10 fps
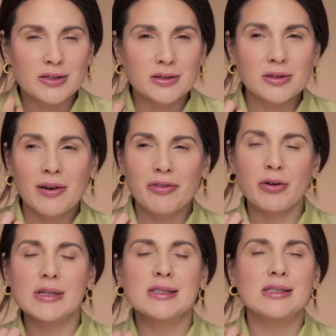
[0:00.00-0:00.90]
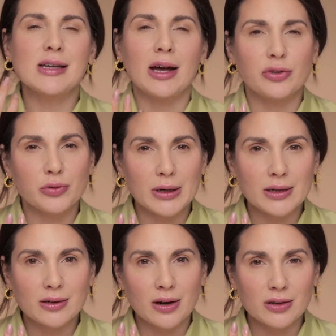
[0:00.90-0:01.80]
They're not very
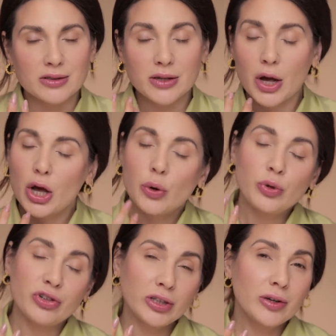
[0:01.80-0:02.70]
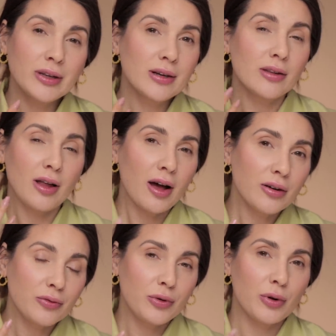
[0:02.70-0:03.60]
saturated colors, which I know that a lot
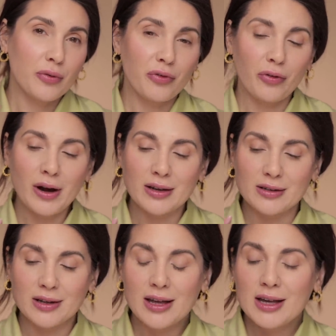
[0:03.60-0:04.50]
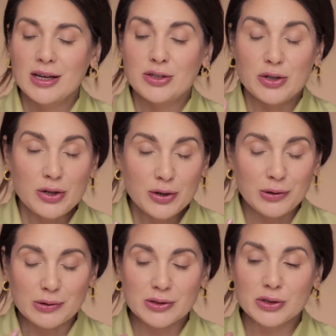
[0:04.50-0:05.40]
of you are afraid to use.